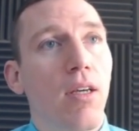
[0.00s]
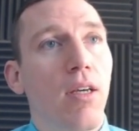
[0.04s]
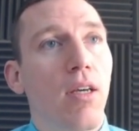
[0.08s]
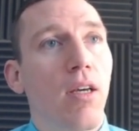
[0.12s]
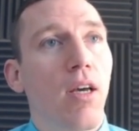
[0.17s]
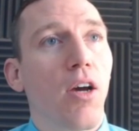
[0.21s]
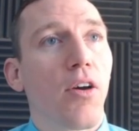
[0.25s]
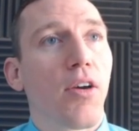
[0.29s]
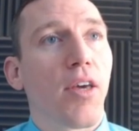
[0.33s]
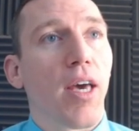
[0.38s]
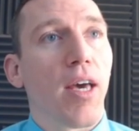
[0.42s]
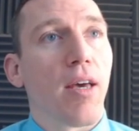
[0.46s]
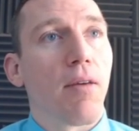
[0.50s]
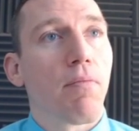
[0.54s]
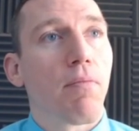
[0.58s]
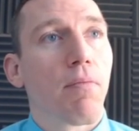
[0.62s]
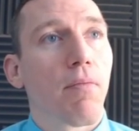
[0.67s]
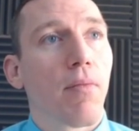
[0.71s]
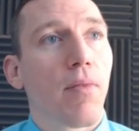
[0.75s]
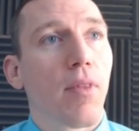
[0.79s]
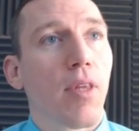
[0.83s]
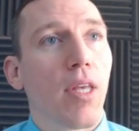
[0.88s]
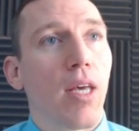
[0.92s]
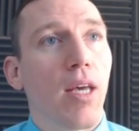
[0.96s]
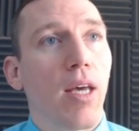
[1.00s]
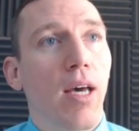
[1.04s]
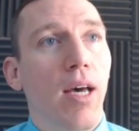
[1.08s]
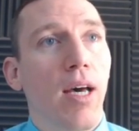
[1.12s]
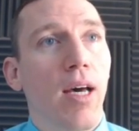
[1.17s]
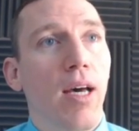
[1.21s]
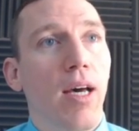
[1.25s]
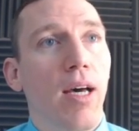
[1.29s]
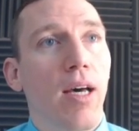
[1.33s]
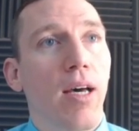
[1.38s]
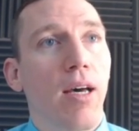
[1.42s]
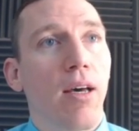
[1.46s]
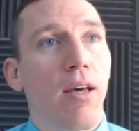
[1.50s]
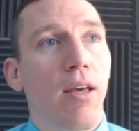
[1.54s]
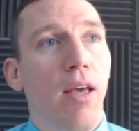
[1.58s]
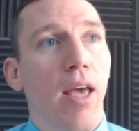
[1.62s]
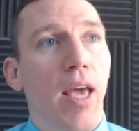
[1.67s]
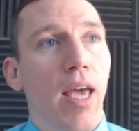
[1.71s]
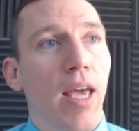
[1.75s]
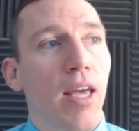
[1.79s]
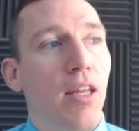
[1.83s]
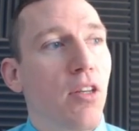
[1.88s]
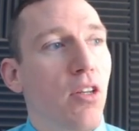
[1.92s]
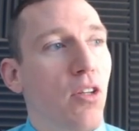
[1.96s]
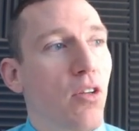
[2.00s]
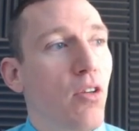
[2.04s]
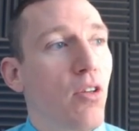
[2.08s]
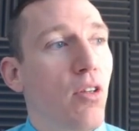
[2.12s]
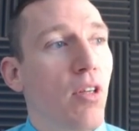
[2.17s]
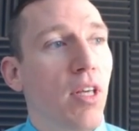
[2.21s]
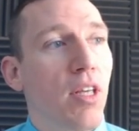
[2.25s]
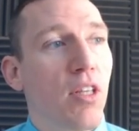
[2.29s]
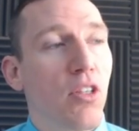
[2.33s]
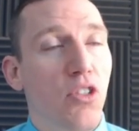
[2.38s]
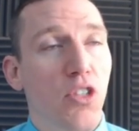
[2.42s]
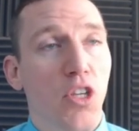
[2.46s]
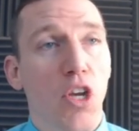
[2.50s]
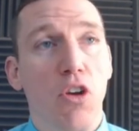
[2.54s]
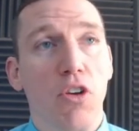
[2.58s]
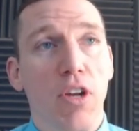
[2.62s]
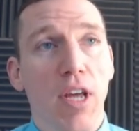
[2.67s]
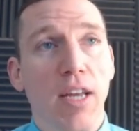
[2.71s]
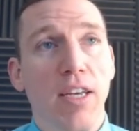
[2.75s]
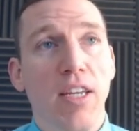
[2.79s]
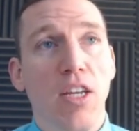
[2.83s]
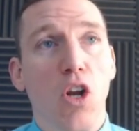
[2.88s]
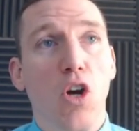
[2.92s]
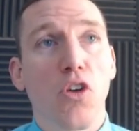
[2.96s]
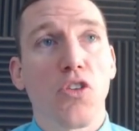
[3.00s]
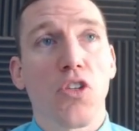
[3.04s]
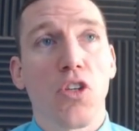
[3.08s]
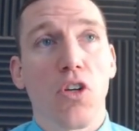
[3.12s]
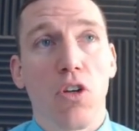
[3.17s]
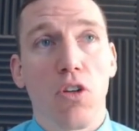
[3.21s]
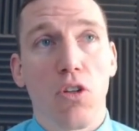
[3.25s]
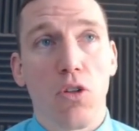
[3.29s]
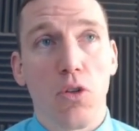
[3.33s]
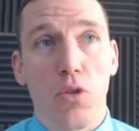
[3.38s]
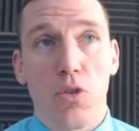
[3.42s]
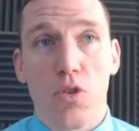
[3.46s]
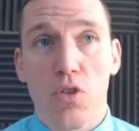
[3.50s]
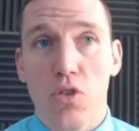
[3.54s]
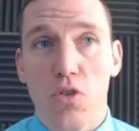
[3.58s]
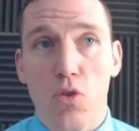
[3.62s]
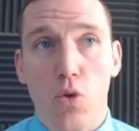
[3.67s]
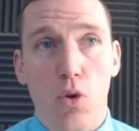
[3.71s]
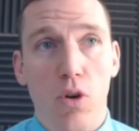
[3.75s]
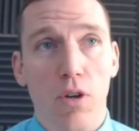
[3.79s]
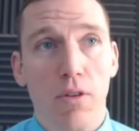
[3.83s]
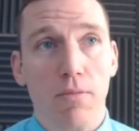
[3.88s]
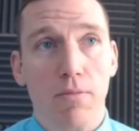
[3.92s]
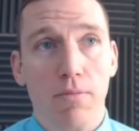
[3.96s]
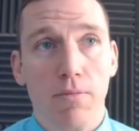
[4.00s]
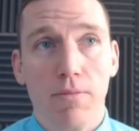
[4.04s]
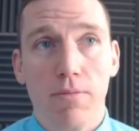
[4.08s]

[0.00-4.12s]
Okay, uh, and Security Onion also includes Snort,